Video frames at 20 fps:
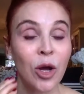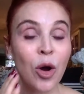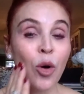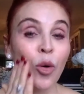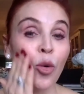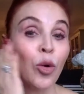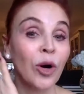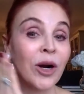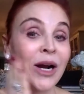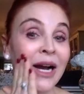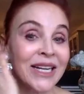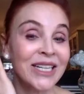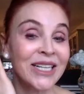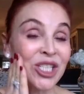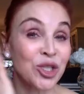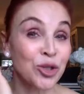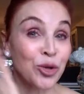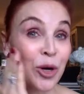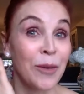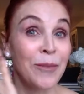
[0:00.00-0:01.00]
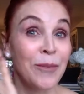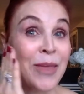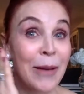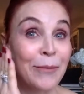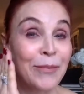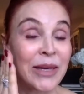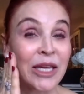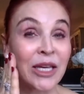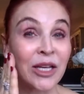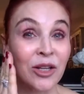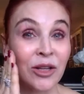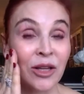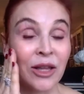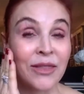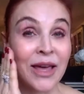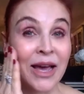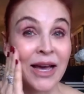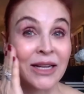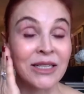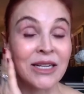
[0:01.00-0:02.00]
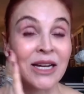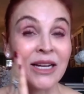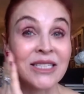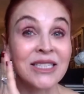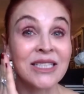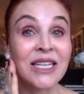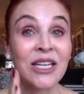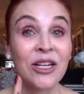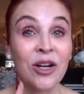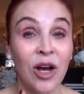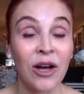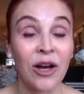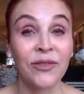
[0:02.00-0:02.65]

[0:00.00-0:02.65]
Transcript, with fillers: or kind of scrub that peel, that skin off.